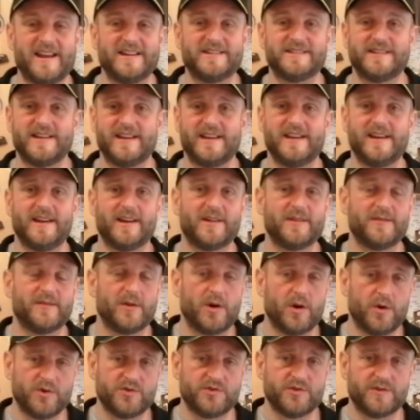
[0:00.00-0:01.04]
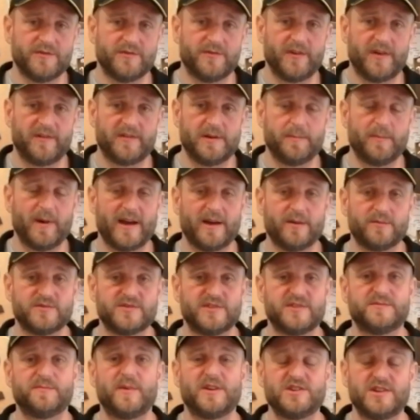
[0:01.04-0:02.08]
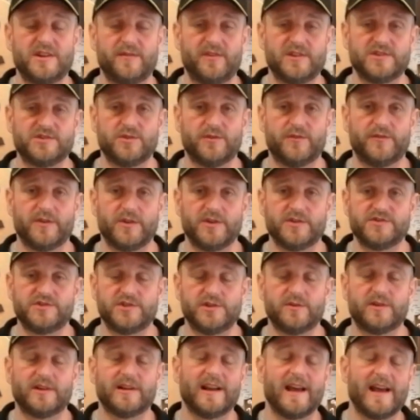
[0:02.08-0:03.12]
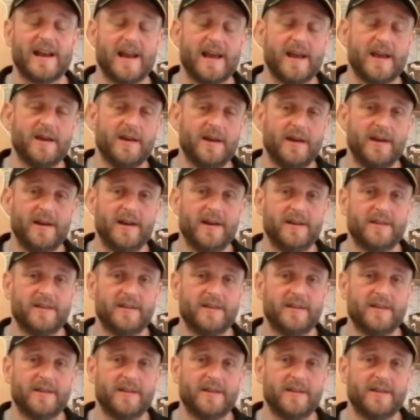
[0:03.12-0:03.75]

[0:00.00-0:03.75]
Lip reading: £80 and £150, especially if it's your first ukulele,